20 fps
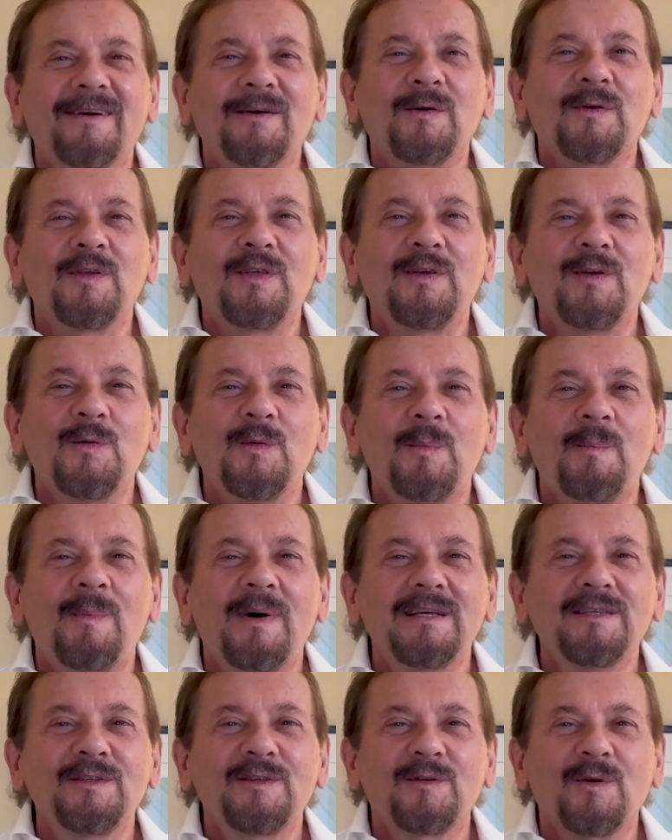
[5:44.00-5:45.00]
you
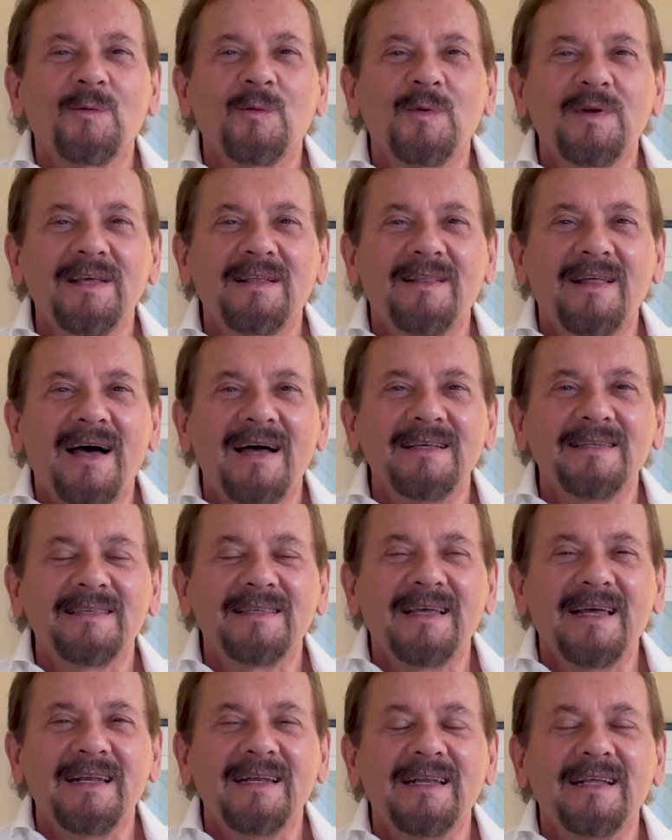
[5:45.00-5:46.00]
must realize
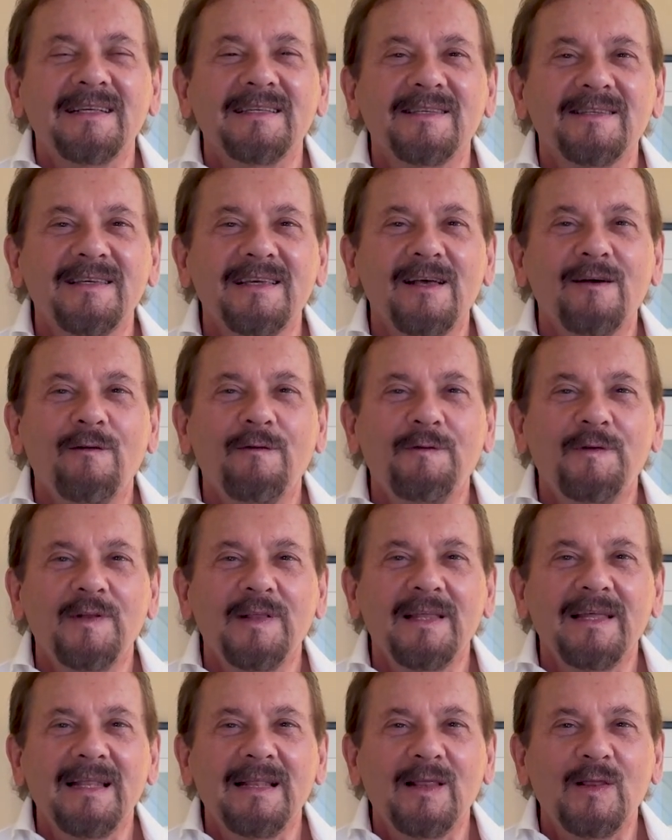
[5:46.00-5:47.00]
that
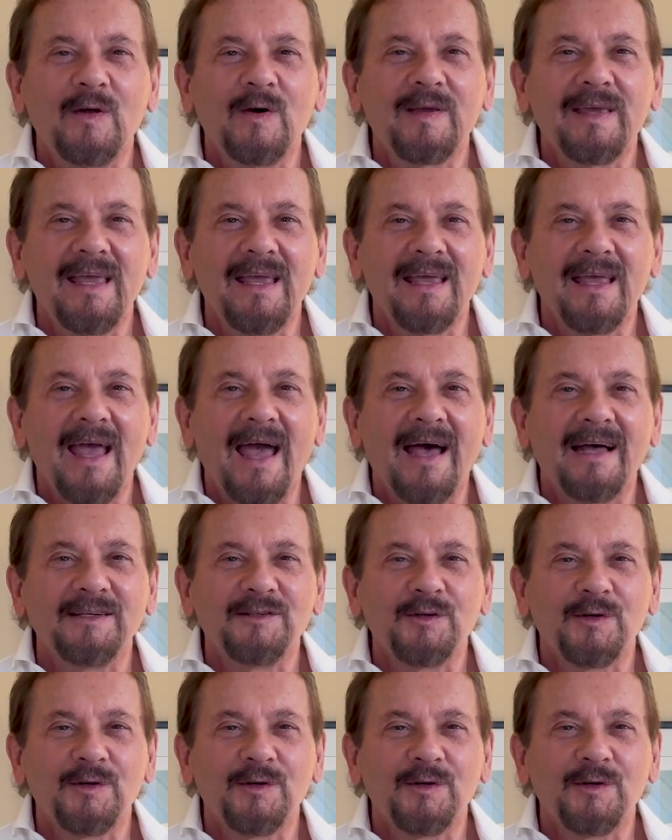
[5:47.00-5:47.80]
skillfully looking at